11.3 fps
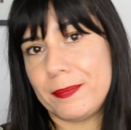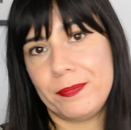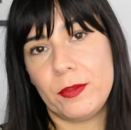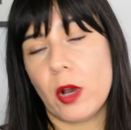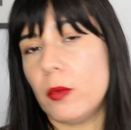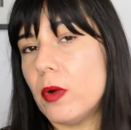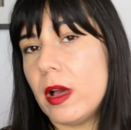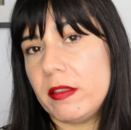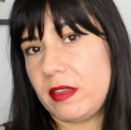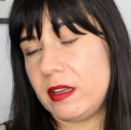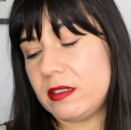not
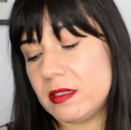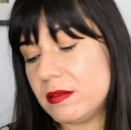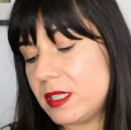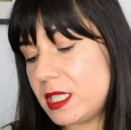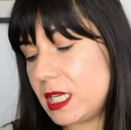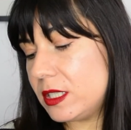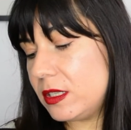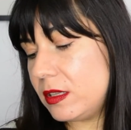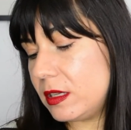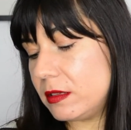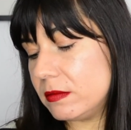worth it. Stick to
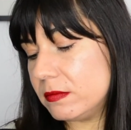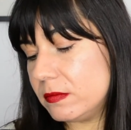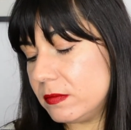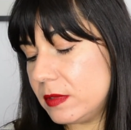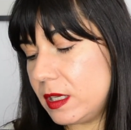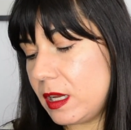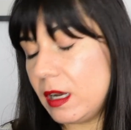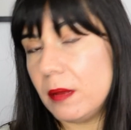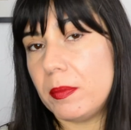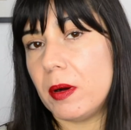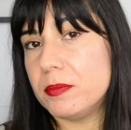the
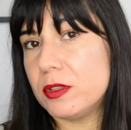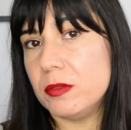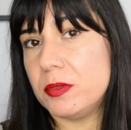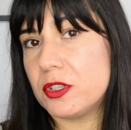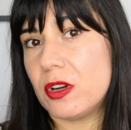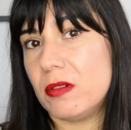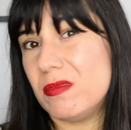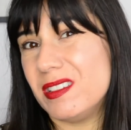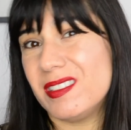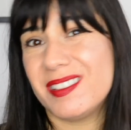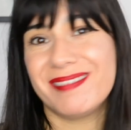ColourPop Super Shock
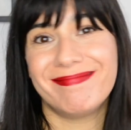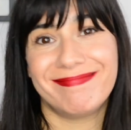ones.